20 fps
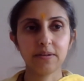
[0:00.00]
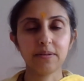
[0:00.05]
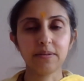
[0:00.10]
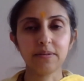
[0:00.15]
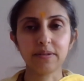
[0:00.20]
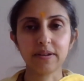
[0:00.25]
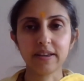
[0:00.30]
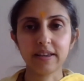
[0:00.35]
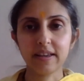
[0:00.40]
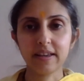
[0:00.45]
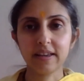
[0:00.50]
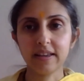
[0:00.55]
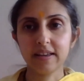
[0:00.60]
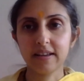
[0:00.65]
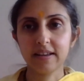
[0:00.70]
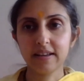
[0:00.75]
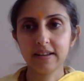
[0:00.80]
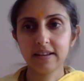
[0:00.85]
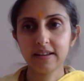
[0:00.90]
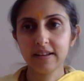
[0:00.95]
Okay,
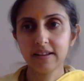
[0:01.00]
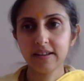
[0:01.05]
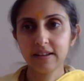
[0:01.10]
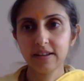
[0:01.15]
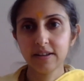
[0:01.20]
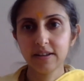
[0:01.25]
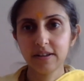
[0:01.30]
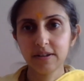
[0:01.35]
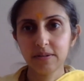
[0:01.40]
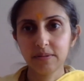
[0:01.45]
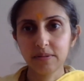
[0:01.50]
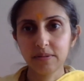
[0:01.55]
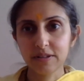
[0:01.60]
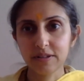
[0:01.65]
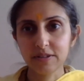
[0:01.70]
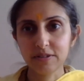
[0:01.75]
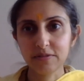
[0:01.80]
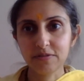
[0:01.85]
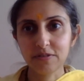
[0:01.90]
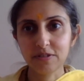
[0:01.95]

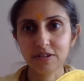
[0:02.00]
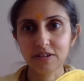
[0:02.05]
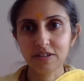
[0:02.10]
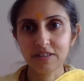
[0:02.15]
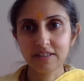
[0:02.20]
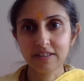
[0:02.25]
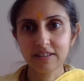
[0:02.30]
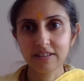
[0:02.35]
wonderful.